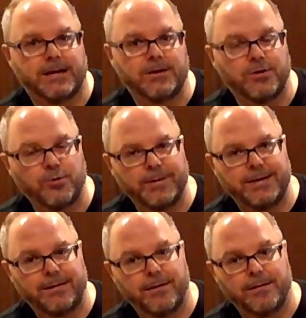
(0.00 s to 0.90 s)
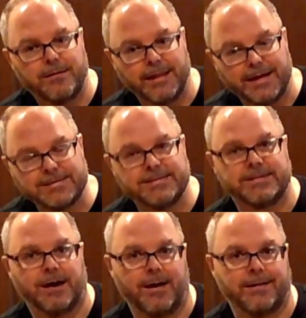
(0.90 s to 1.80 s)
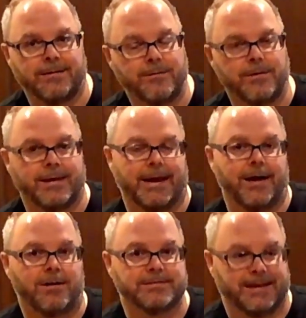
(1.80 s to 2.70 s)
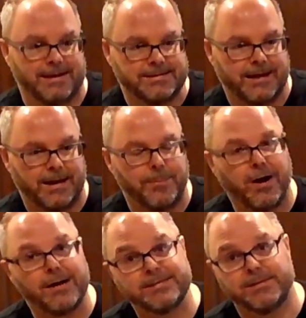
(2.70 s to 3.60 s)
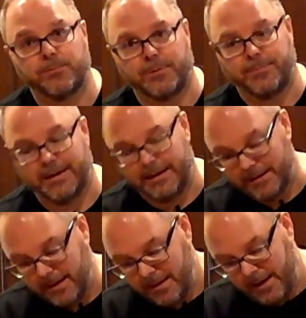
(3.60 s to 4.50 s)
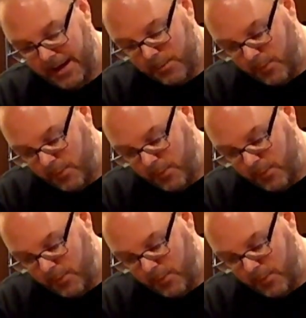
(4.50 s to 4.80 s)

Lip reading: a little bit less done than al dente pasta would be. And